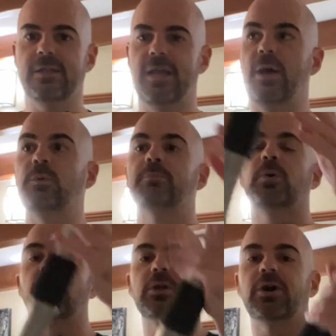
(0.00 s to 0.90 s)
And we
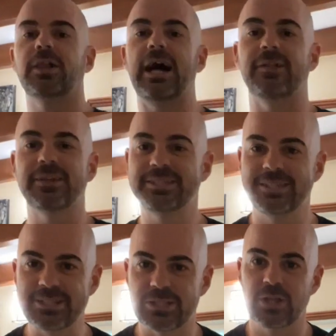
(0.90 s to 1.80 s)
pull it all out. This
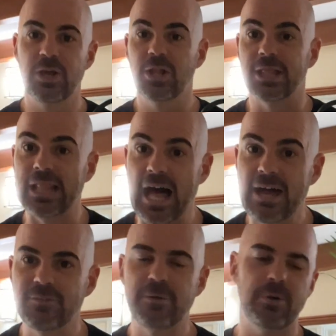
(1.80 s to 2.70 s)
is
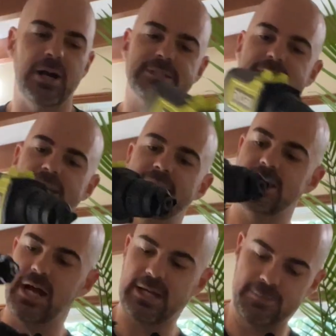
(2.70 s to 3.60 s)
live unboxing. It has
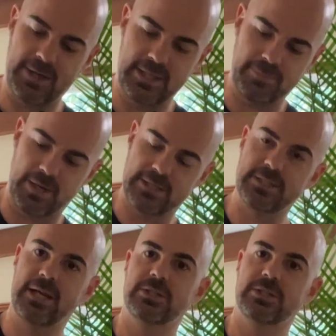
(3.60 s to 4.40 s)
not come out of the box yet.